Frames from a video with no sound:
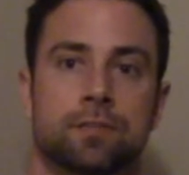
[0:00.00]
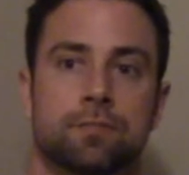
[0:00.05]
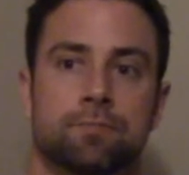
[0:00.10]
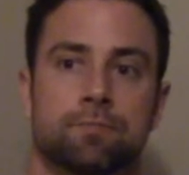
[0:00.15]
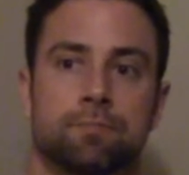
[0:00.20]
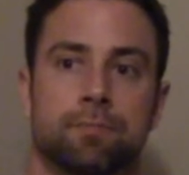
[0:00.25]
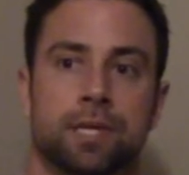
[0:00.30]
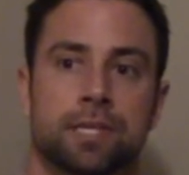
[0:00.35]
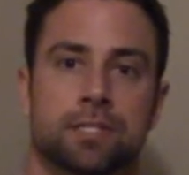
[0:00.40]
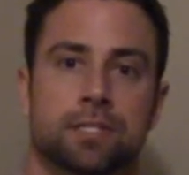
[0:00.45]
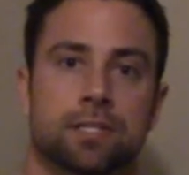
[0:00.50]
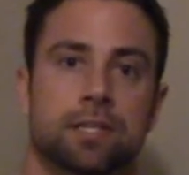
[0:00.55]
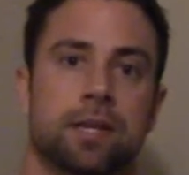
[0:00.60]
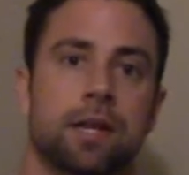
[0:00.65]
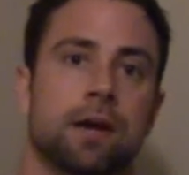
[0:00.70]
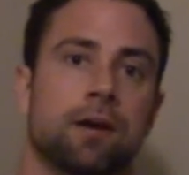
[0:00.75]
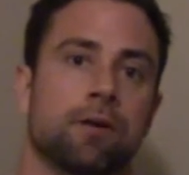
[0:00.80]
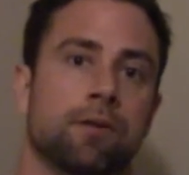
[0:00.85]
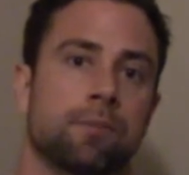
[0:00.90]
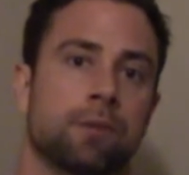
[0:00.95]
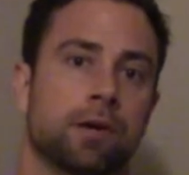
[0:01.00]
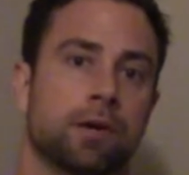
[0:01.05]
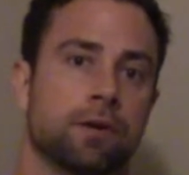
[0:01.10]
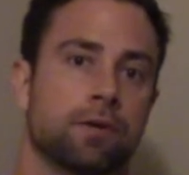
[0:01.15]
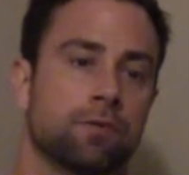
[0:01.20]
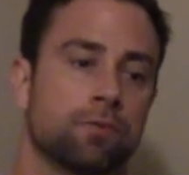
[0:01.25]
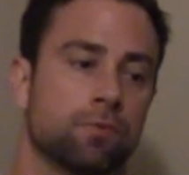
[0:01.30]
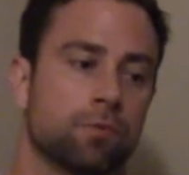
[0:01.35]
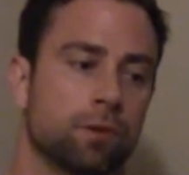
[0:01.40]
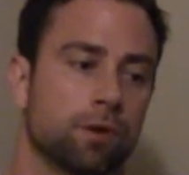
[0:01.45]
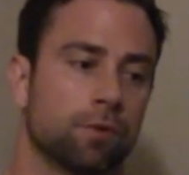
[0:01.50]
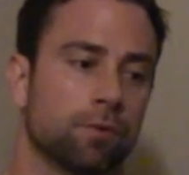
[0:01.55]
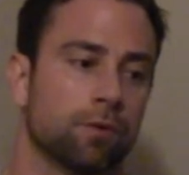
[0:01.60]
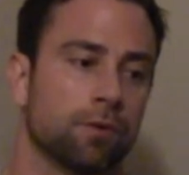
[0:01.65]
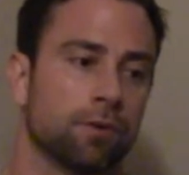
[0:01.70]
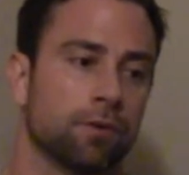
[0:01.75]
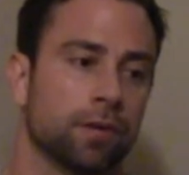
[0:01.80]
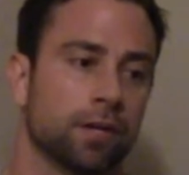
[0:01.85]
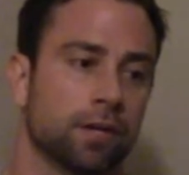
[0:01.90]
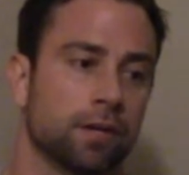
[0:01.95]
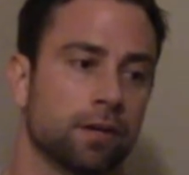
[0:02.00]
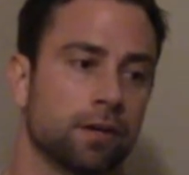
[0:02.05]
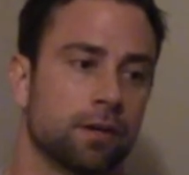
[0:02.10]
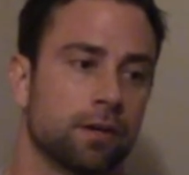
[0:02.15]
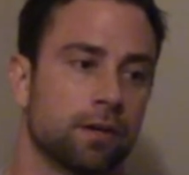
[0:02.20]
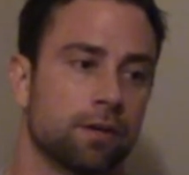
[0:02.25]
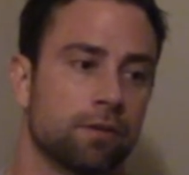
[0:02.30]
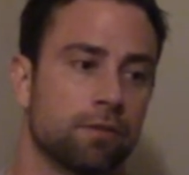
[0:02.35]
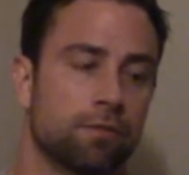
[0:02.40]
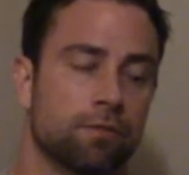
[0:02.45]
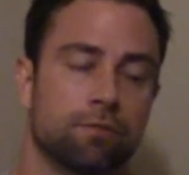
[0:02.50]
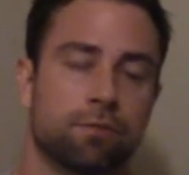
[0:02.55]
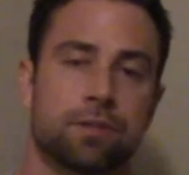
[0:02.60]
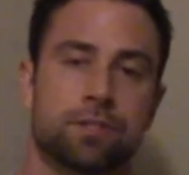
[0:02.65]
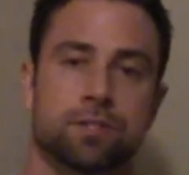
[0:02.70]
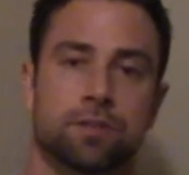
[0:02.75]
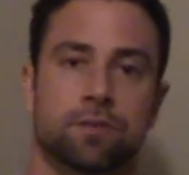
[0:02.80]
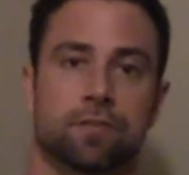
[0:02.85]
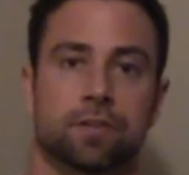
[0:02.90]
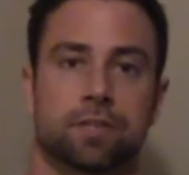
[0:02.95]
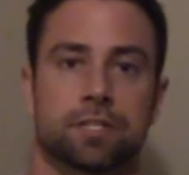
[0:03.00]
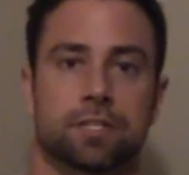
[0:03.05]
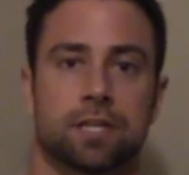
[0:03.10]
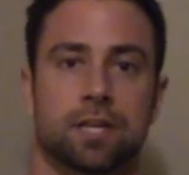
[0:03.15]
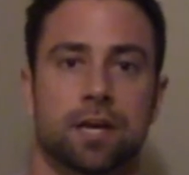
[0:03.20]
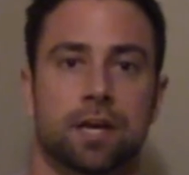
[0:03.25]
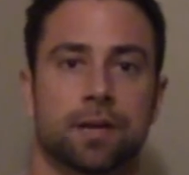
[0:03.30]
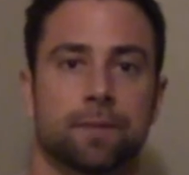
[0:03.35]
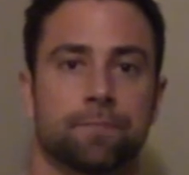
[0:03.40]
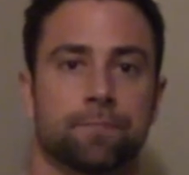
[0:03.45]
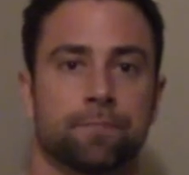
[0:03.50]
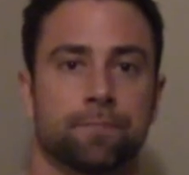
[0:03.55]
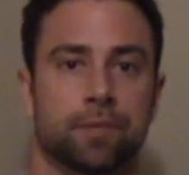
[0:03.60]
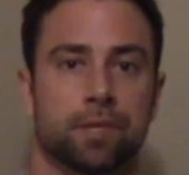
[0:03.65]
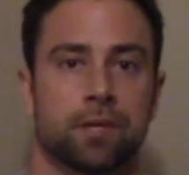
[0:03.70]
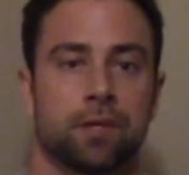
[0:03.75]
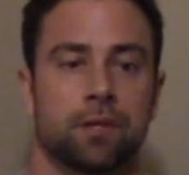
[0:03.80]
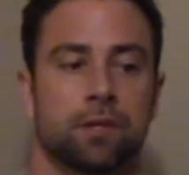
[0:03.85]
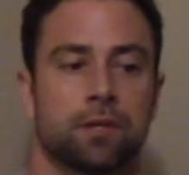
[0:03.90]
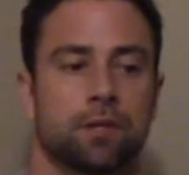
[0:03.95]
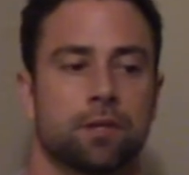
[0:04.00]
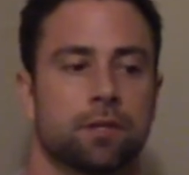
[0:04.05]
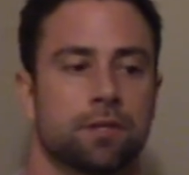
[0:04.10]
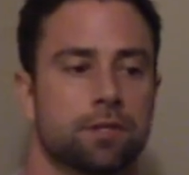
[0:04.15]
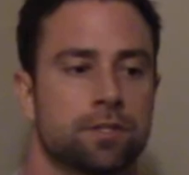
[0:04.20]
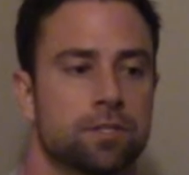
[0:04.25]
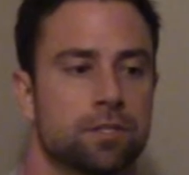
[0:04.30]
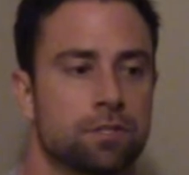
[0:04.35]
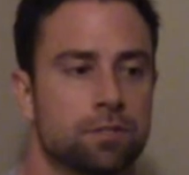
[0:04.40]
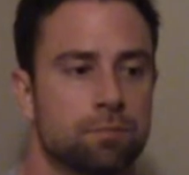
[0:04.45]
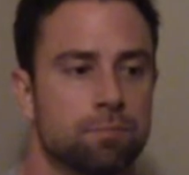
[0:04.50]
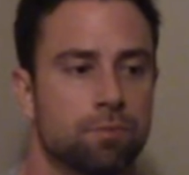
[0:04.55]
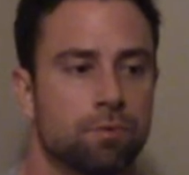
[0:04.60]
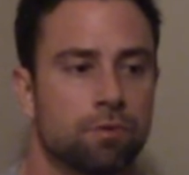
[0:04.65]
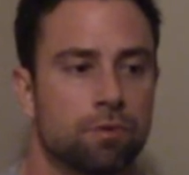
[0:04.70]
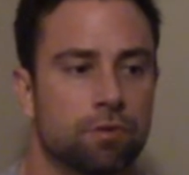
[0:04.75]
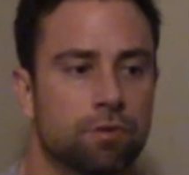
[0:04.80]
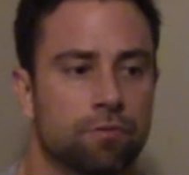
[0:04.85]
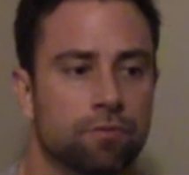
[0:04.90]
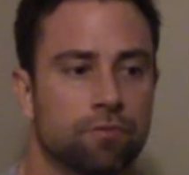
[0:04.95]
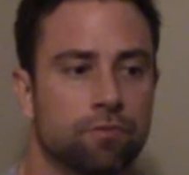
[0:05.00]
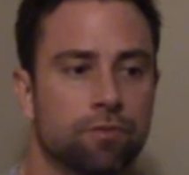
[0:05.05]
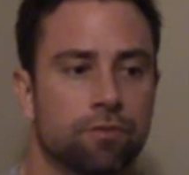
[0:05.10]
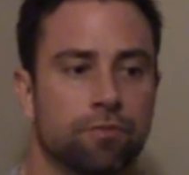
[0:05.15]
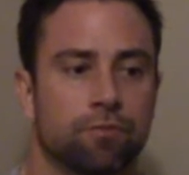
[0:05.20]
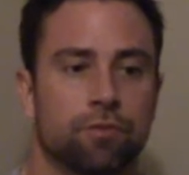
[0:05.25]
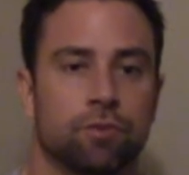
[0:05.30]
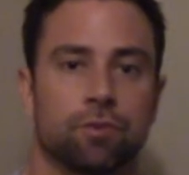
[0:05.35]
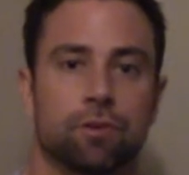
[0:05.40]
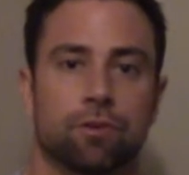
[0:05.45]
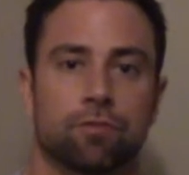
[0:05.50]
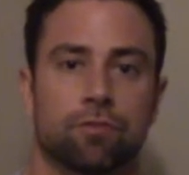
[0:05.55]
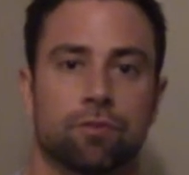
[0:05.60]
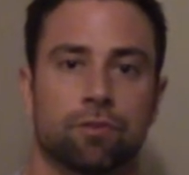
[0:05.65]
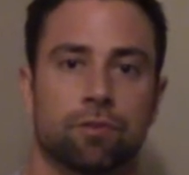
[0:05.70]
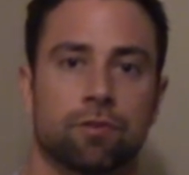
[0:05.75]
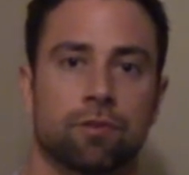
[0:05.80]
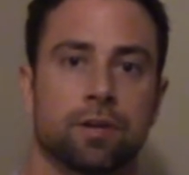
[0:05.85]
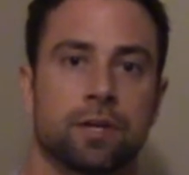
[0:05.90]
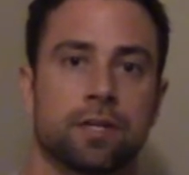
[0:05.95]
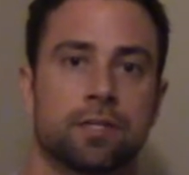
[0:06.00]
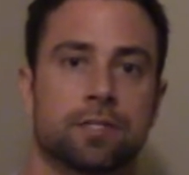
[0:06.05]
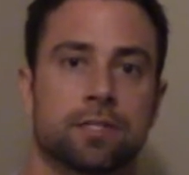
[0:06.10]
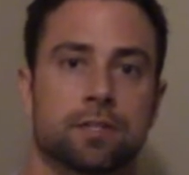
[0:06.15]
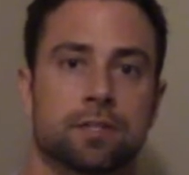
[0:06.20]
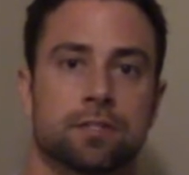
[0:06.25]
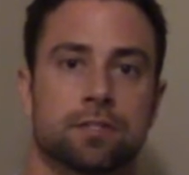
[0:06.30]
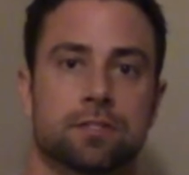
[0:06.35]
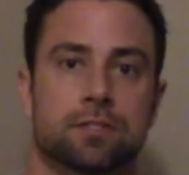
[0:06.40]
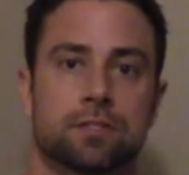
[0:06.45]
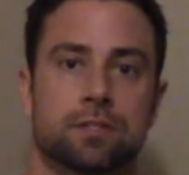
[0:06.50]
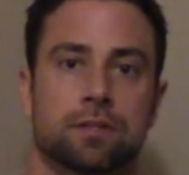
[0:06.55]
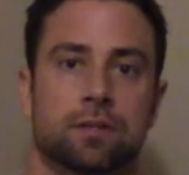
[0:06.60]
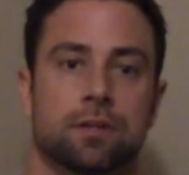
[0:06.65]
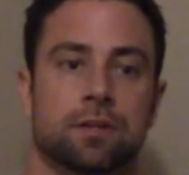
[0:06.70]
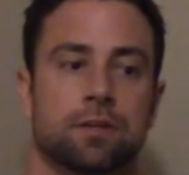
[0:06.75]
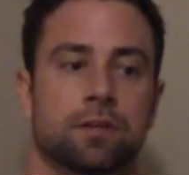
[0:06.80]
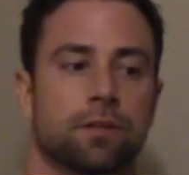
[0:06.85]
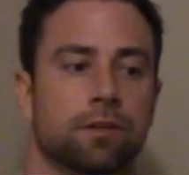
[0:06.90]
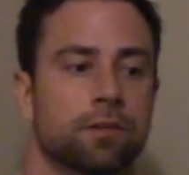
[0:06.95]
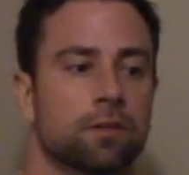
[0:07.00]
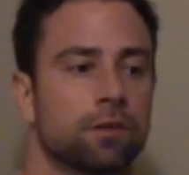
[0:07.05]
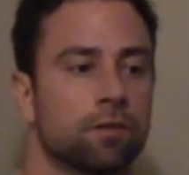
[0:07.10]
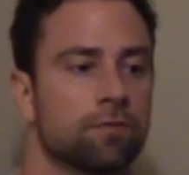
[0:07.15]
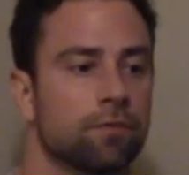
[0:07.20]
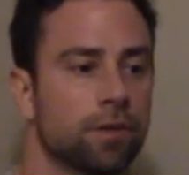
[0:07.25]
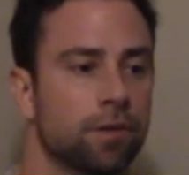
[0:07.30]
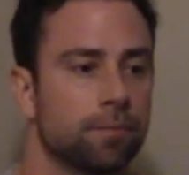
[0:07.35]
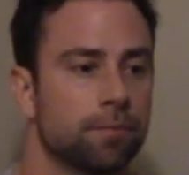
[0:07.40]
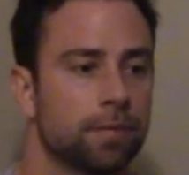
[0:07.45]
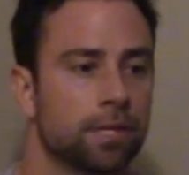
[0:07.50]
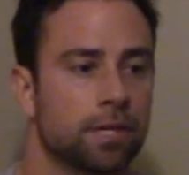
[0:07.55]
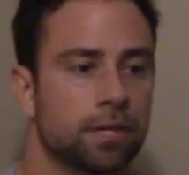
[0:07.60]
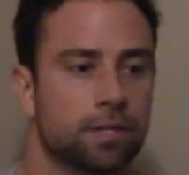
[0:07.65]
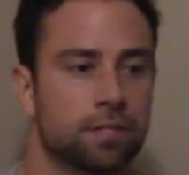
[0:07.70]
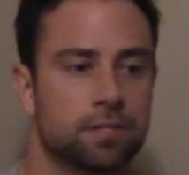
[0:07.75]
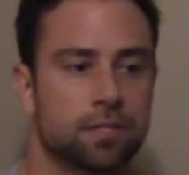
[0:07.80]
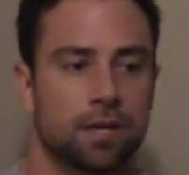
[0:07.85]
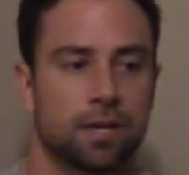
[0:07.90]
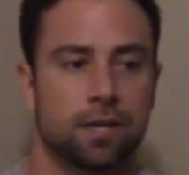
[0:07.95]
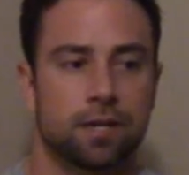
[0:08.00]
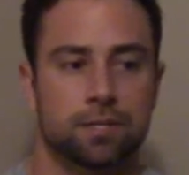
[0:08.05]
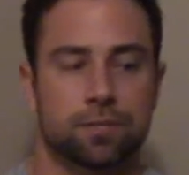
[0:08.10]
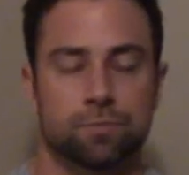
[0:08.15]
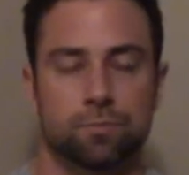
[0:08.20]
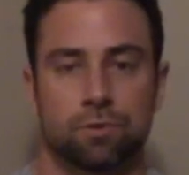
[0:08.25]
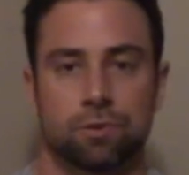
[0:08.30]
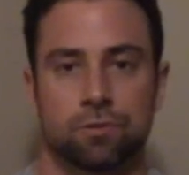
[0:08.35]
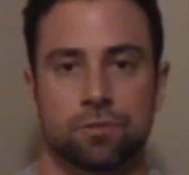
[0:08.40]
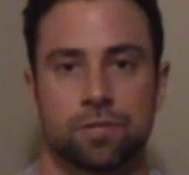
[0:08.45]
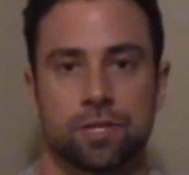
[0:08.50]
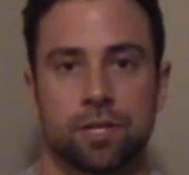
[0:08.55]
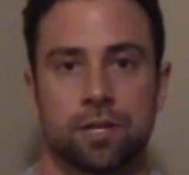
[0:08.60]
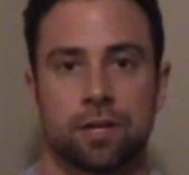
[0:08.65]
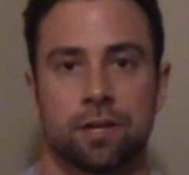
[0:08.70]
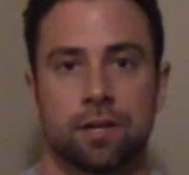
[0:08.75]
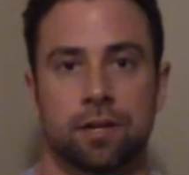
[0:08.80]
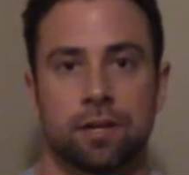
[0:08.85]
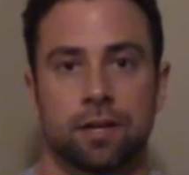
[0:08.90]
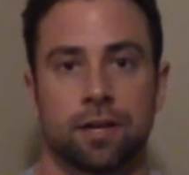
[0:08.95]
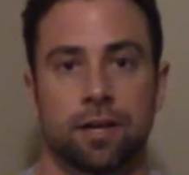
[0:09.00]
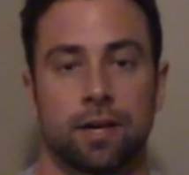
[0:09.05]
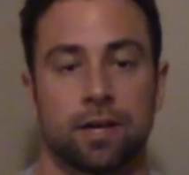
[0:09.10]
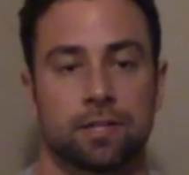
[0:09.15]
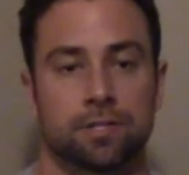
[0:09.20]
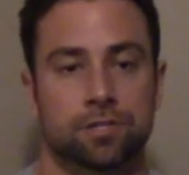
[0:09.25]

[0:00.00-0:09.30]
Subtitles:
basically now I'm on where we're doing 3 servings a day. Now this is important for a few different reasons. The Clearvite, because it has protein in it, it has